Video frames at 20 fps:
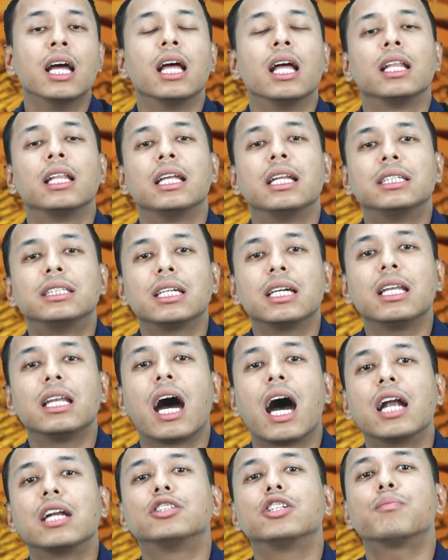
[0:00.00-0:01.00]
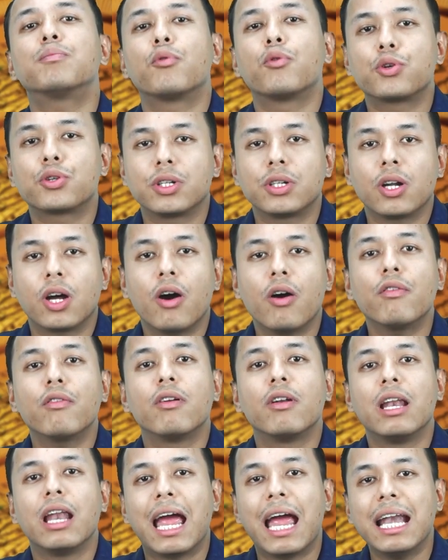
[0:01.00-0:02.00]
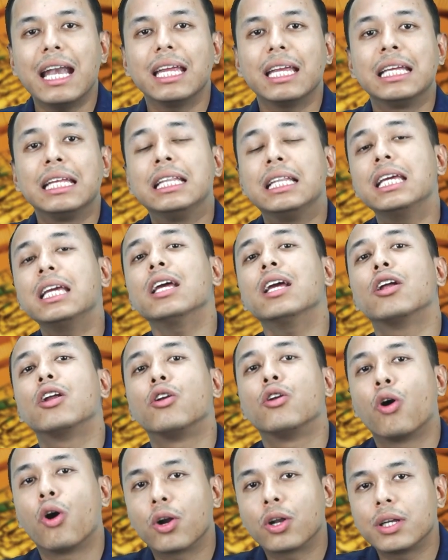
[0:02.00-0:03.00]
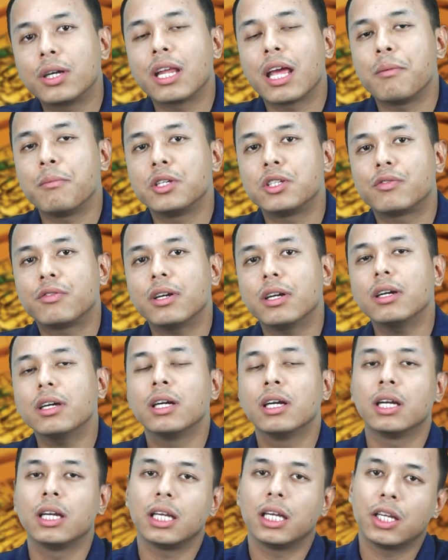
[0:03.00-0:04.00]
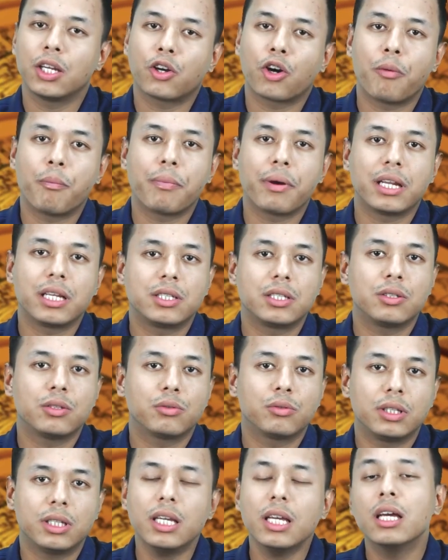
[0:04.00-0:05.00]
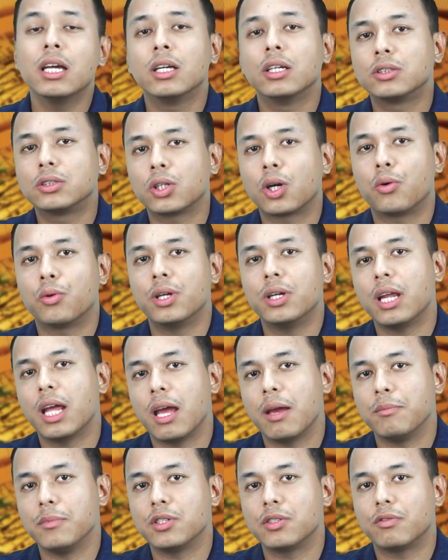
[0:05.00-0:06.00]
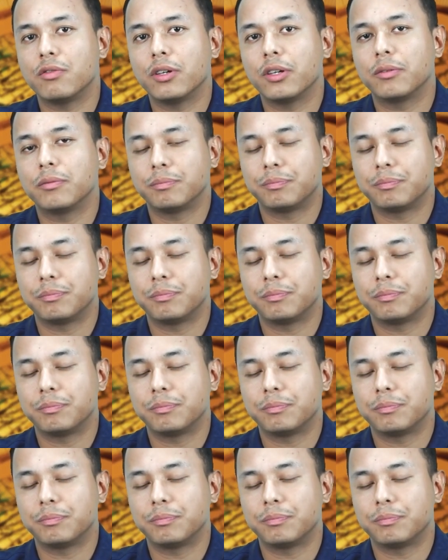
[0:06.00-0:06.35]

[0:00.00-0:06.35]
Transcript: is a larger portion of land in the northern hemisphere in comparison to the southern hemisphere.